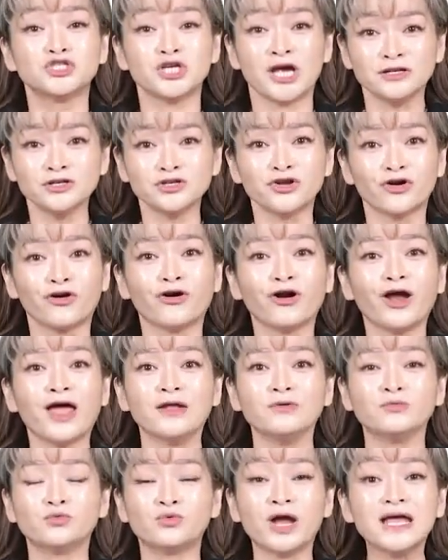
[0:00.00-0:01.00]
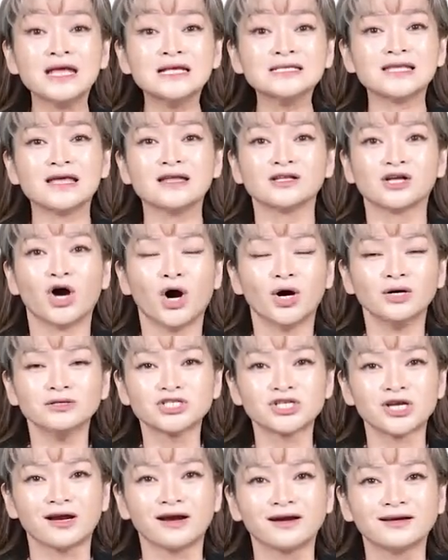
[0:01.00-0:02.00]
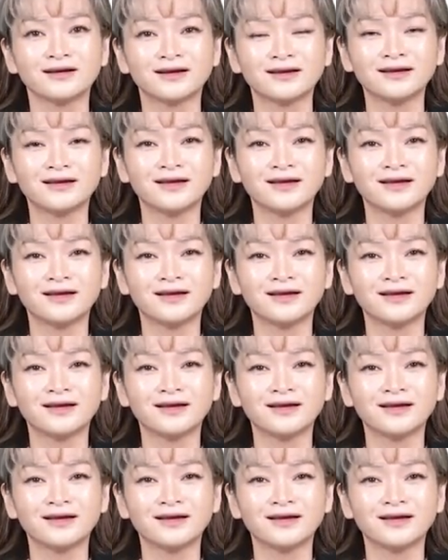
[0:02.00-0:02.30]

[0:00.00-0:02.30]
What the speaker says: gender, and race and culture?